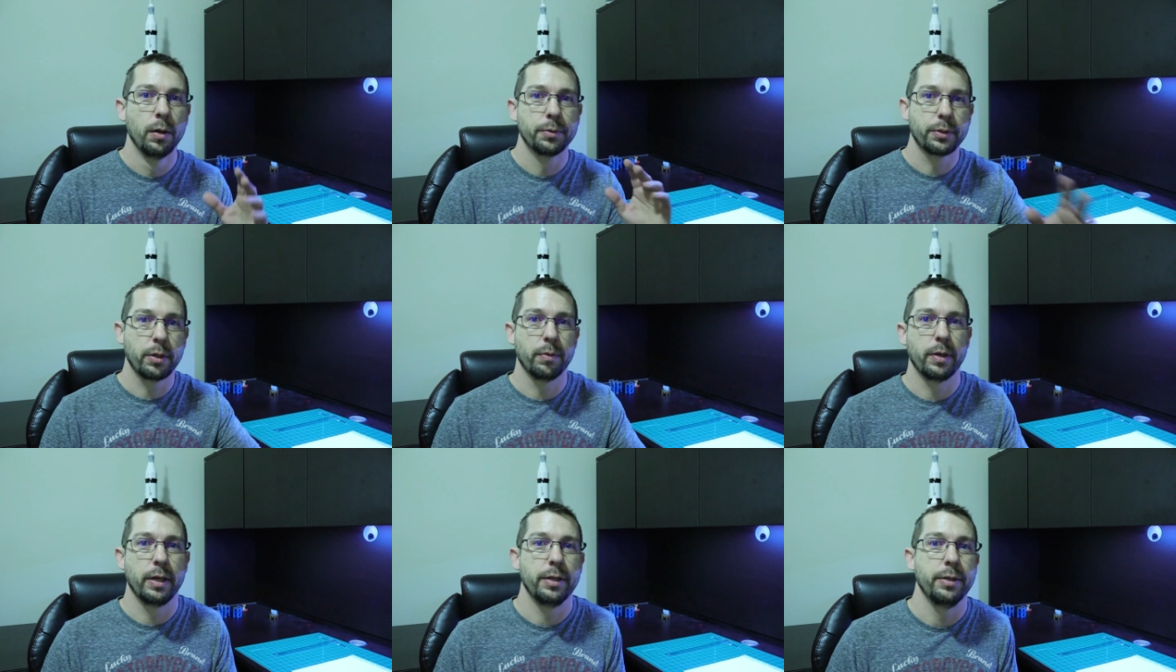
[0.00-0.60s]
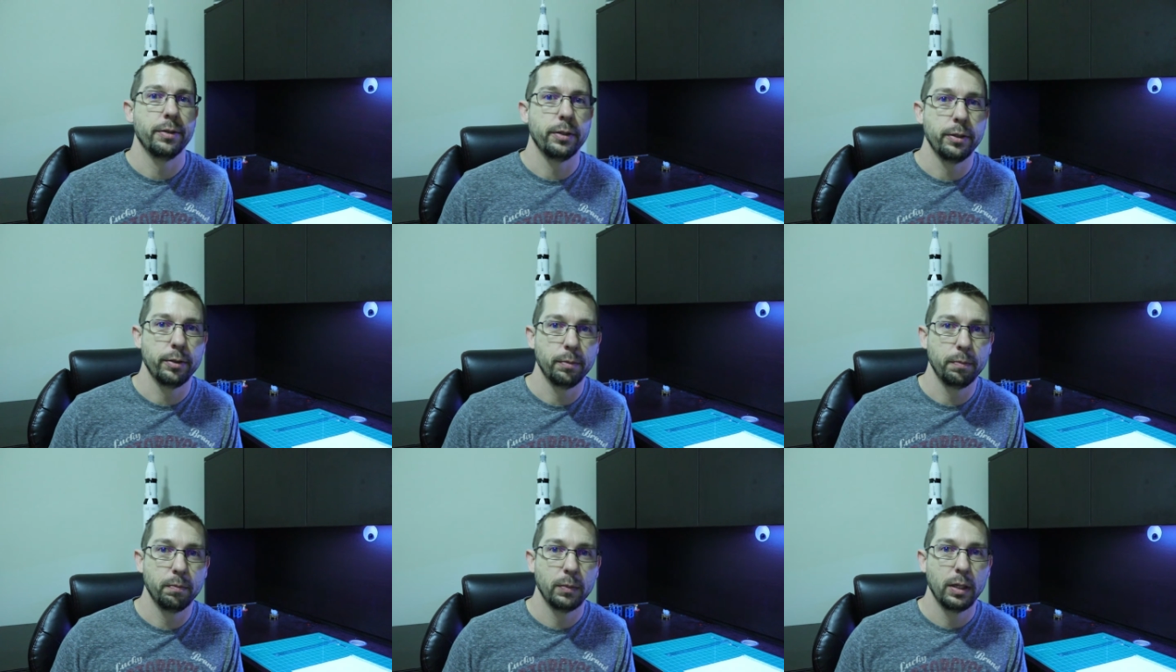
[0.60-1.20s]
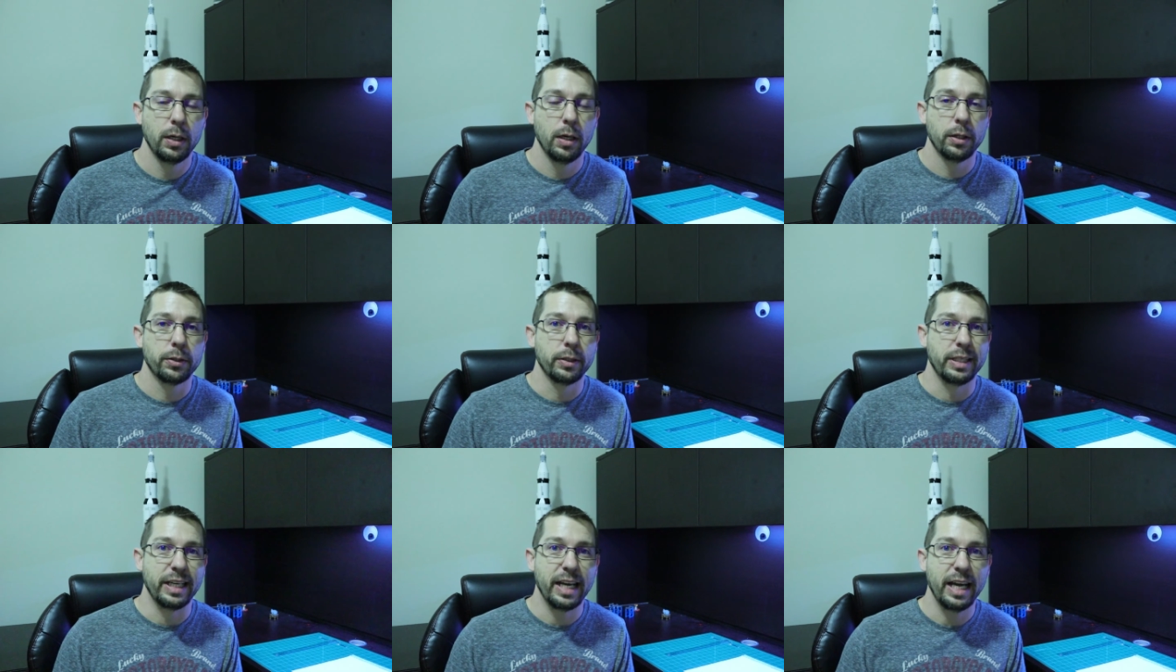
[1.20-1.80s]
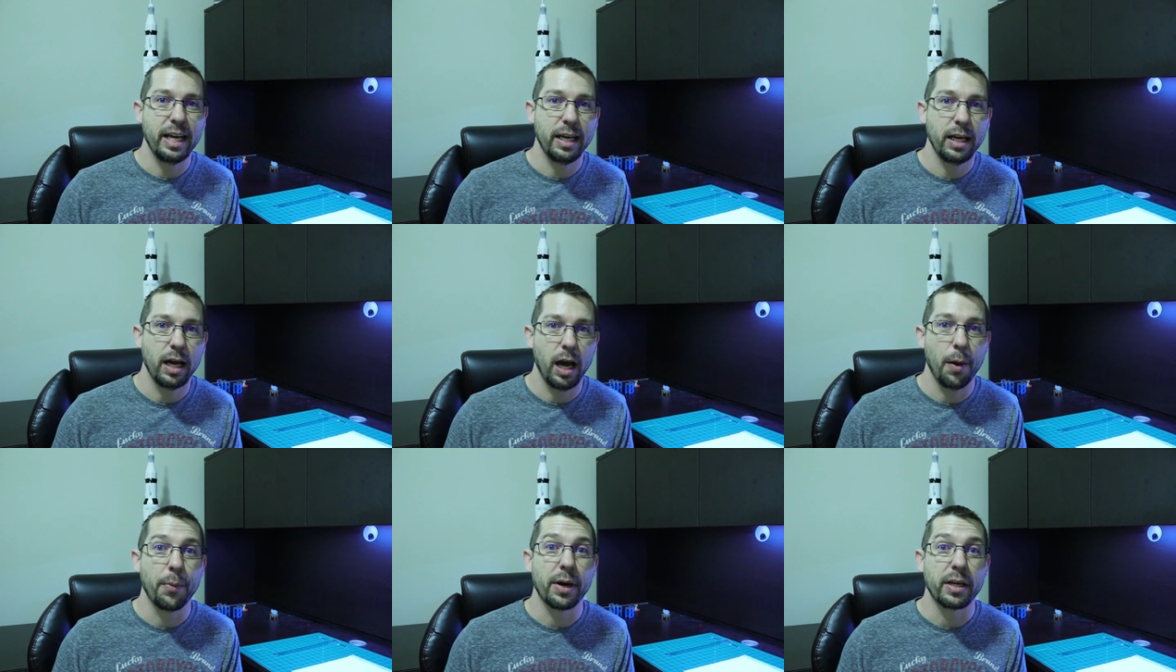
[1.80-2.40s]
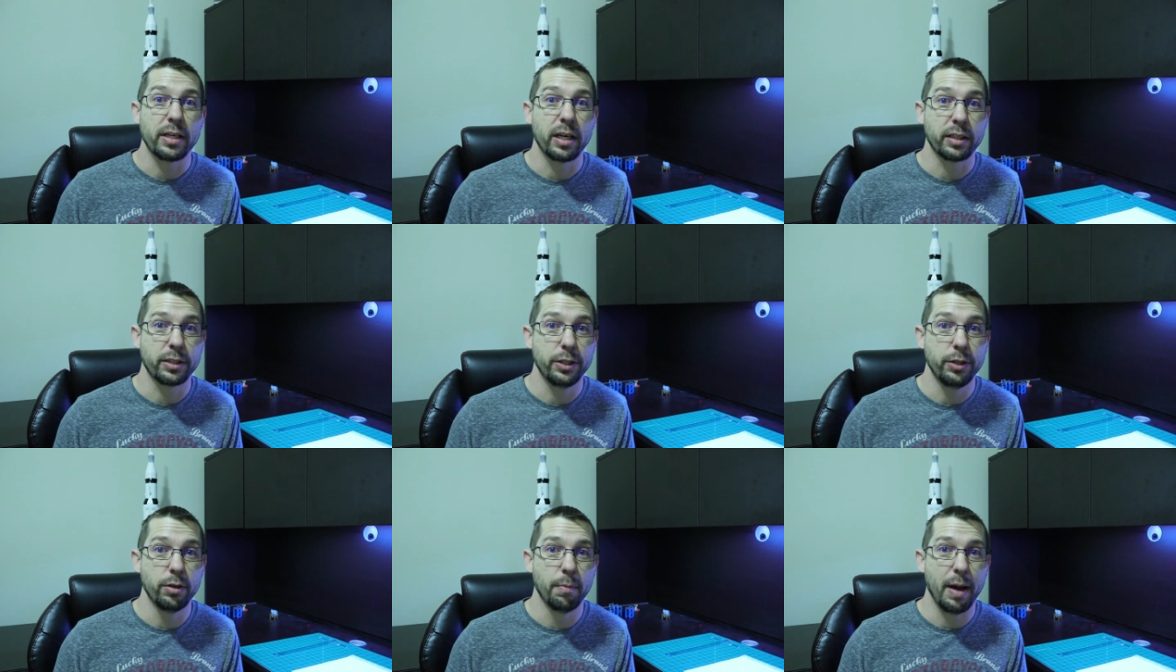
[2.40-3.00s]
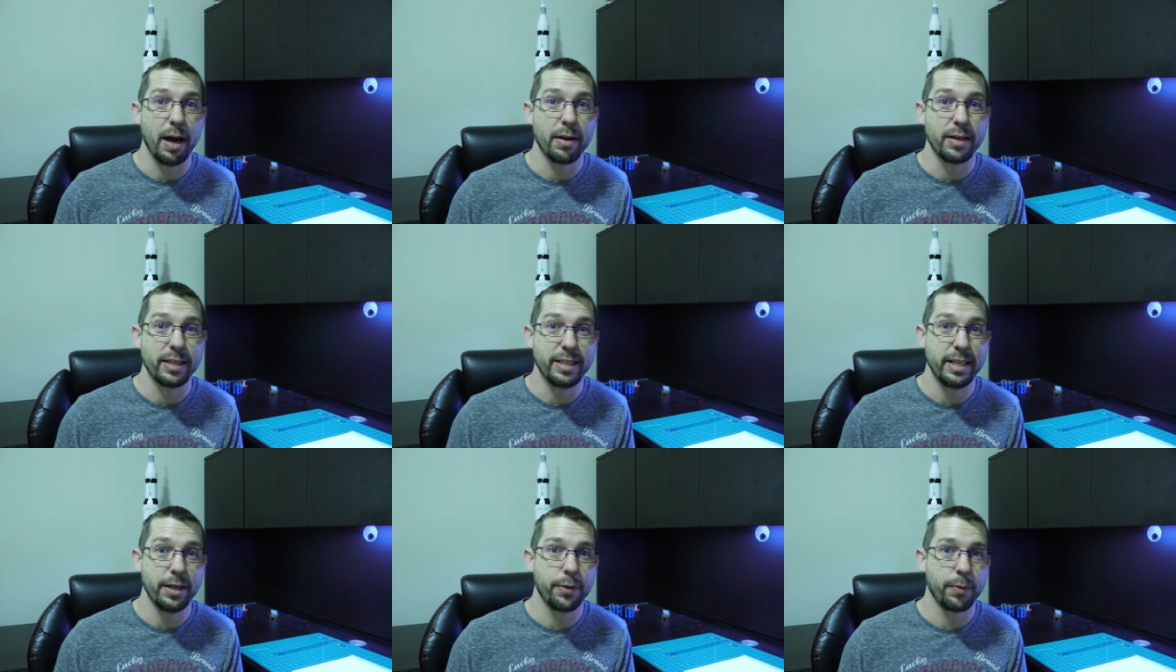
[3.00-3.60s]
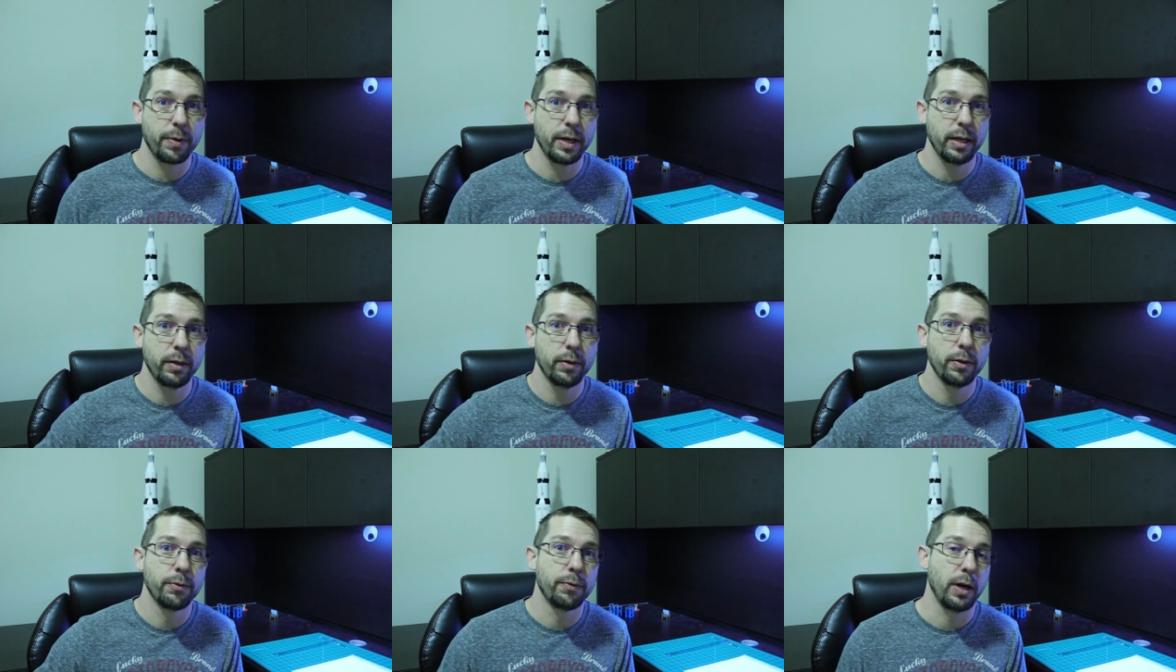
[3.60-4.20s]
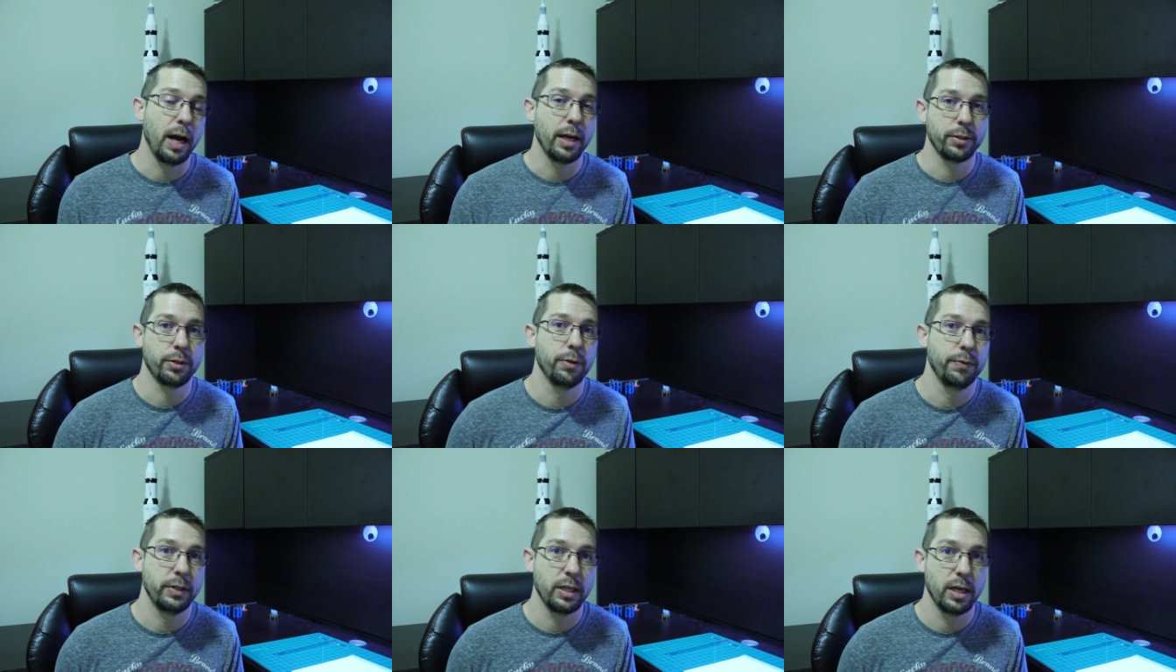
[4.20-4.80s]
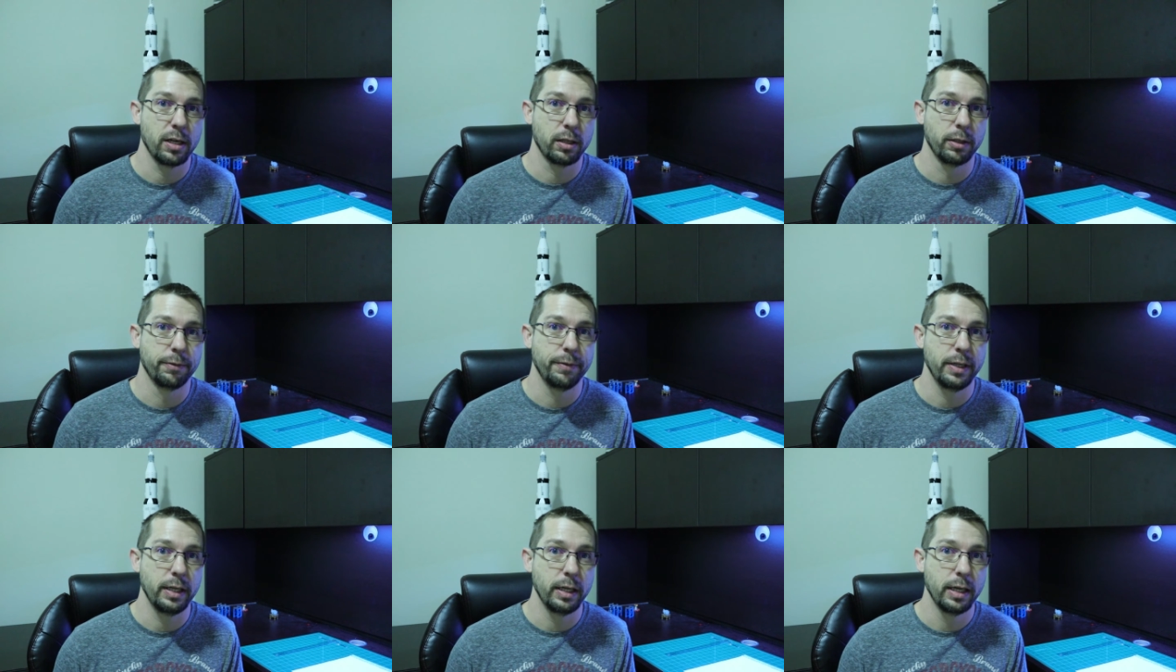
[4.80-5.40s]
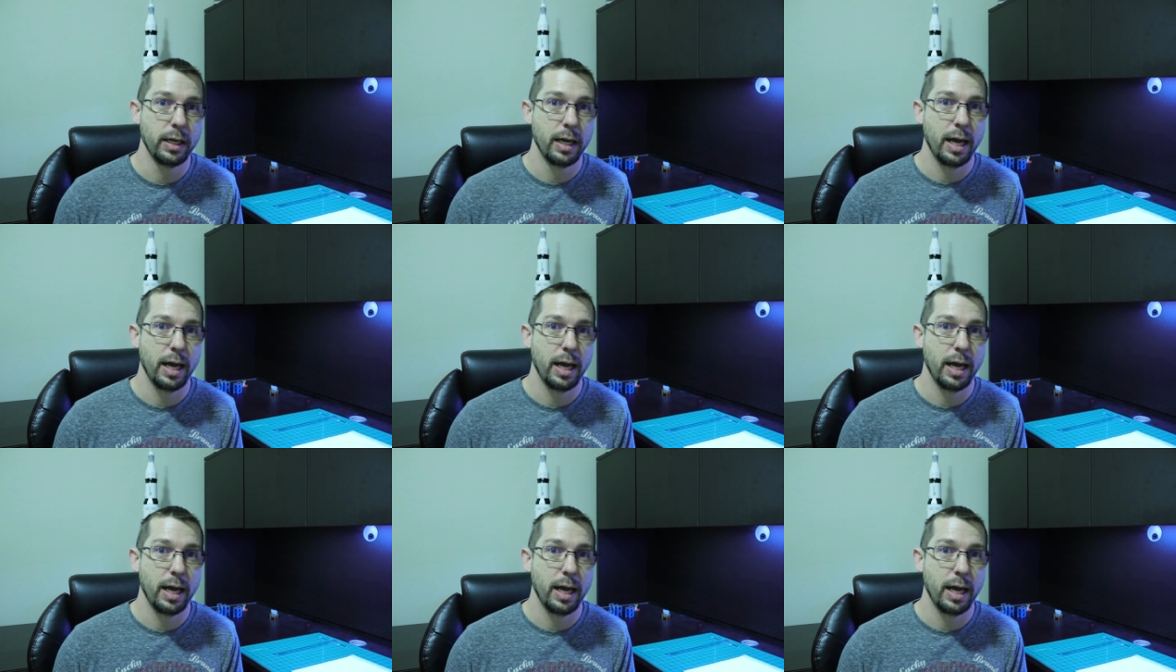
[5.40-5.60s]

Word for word: What's going on, YouTube? So today I want to talk to you about dithering for astrophotography